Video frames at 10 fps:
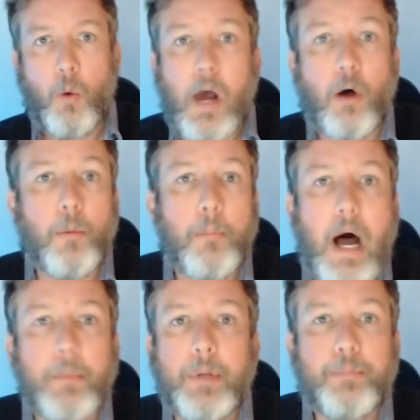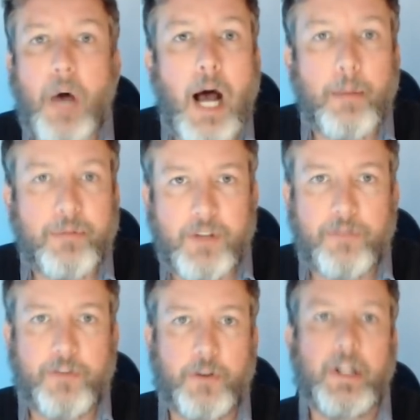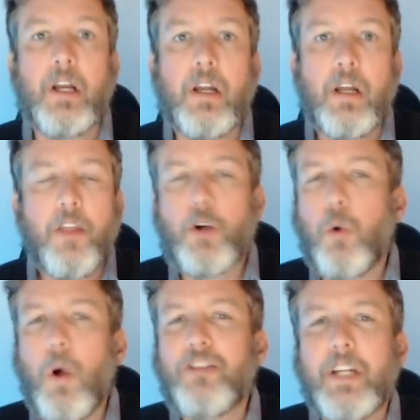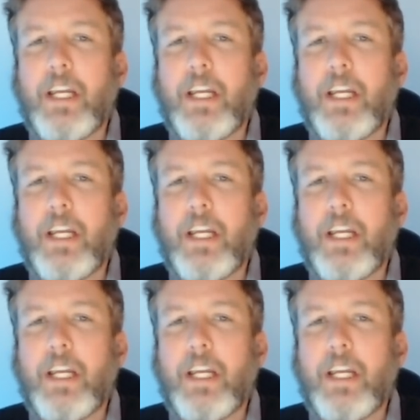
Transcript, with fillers: while mom and pop suffered. The question